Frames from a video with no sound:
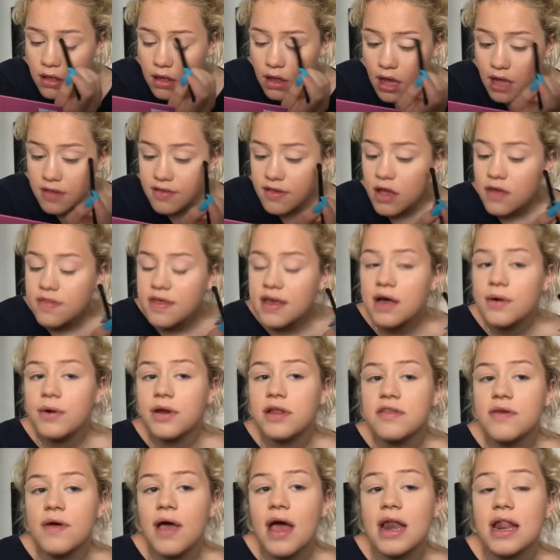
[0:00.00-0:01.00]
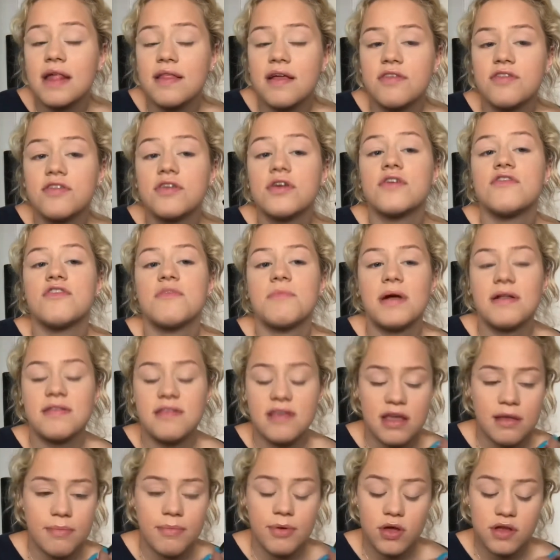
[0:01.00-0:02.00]
I don't think I want to do anything too
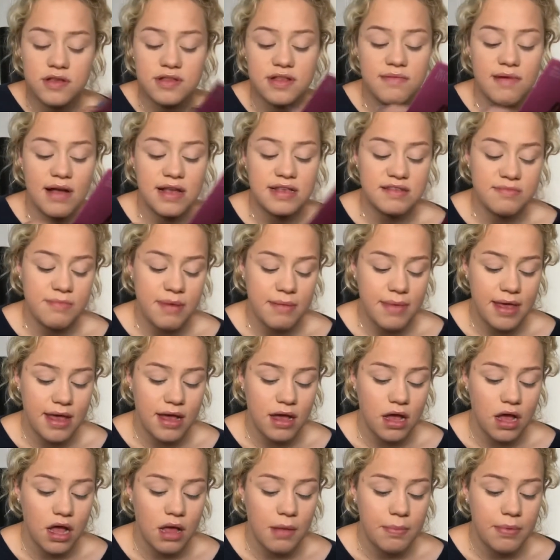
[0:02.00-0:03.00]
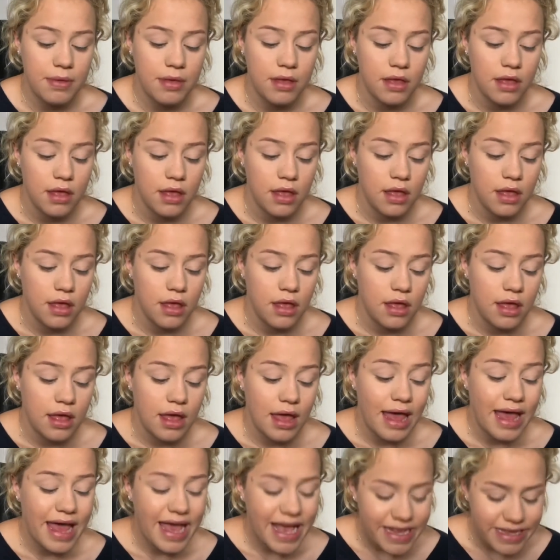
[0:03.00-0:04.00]
dramatic, because the rest of my makeup
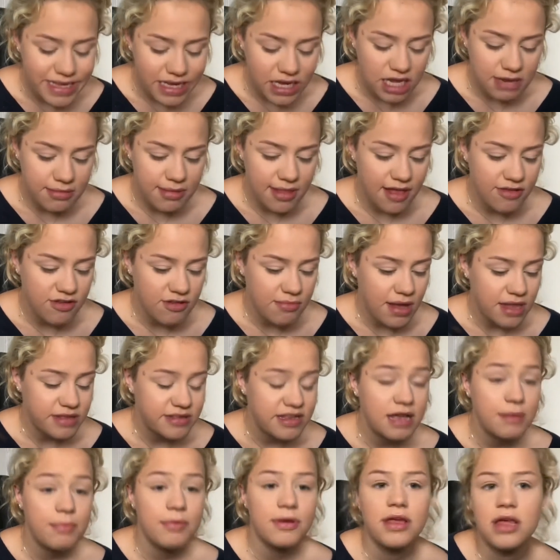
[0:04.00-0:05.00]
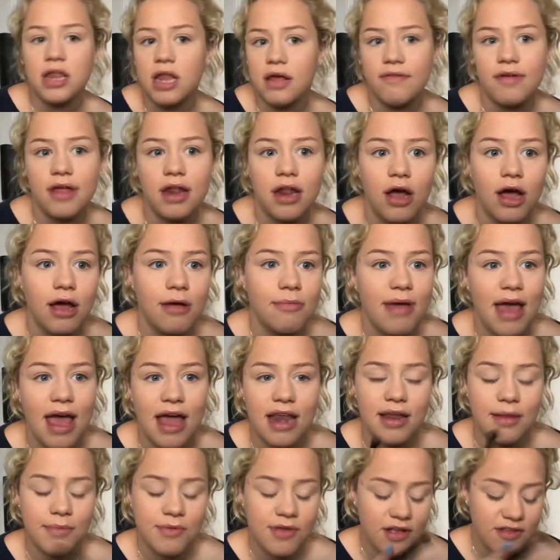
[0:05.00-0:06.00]
isn't going to be that dramatic, but you never know, I may
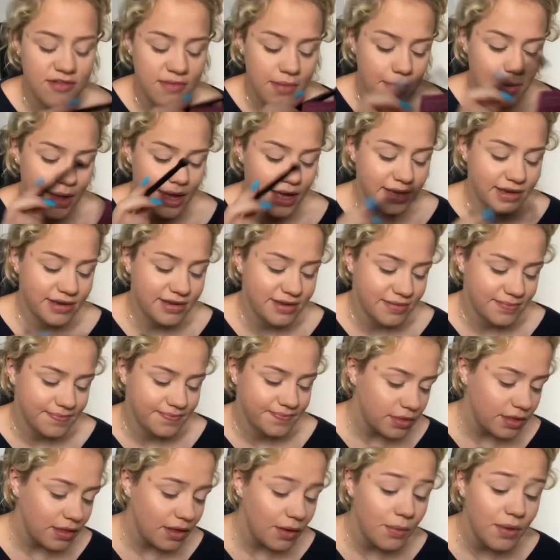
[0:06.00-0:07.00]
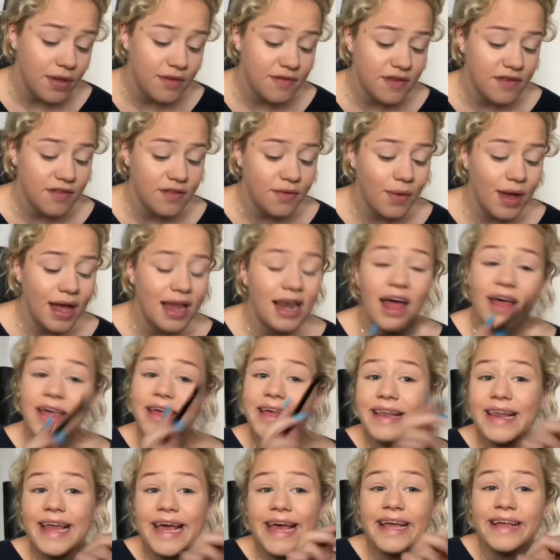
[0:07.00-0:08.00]
end up changing my mind, which is quite
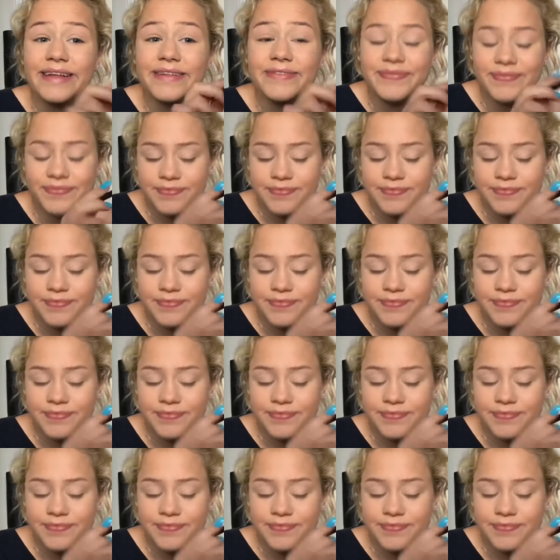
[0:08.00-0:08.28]
likely.